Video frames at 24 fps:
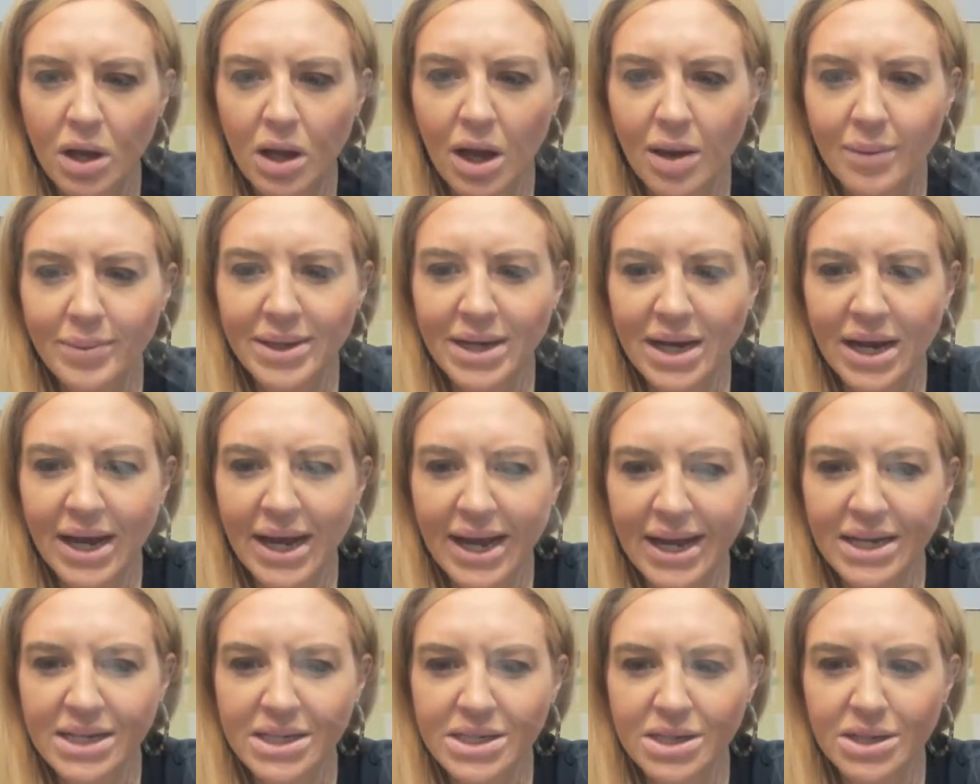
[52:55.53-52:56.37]
I mean, I
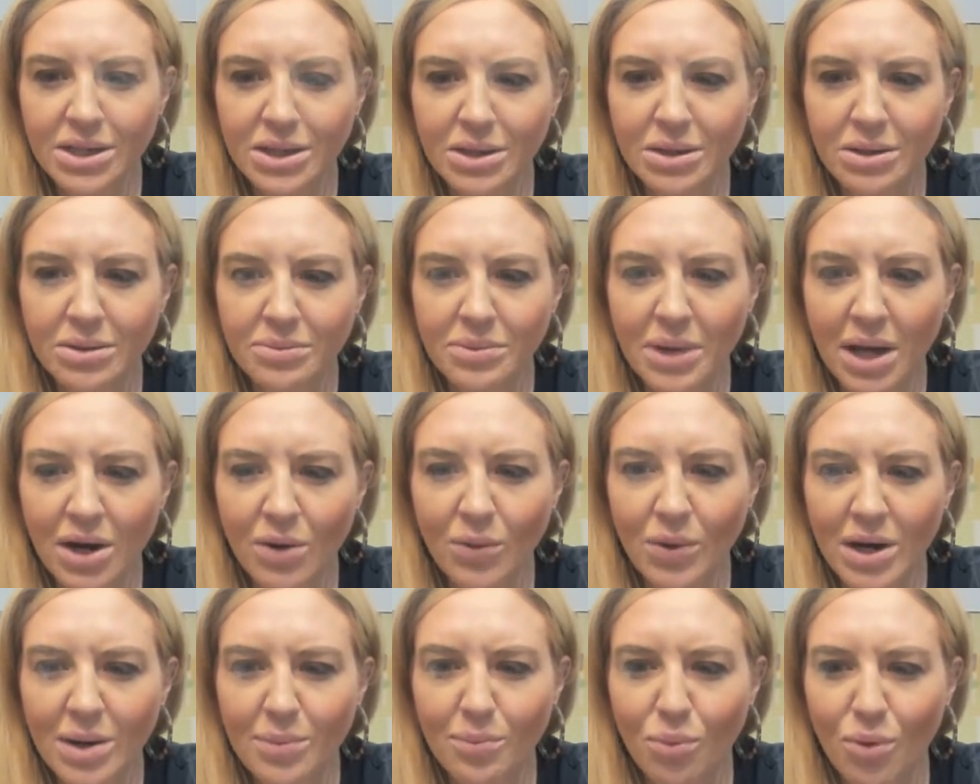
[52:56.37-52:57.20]
hate to, I don't
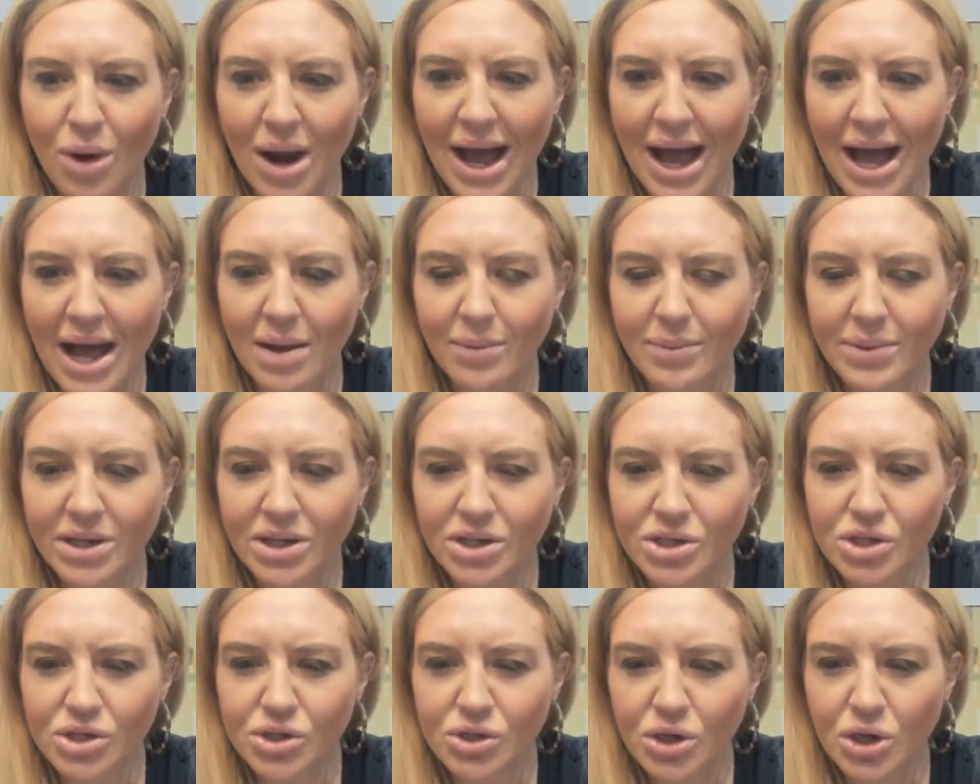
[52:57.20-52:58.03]
want to brag, but
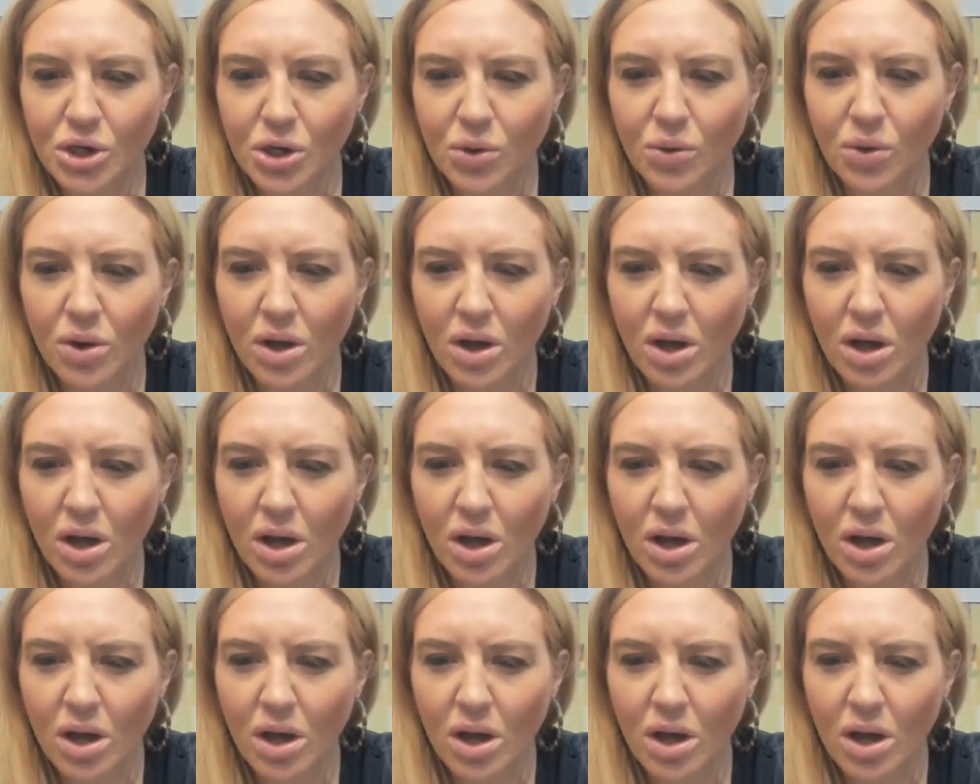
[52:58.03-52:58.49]
it's true.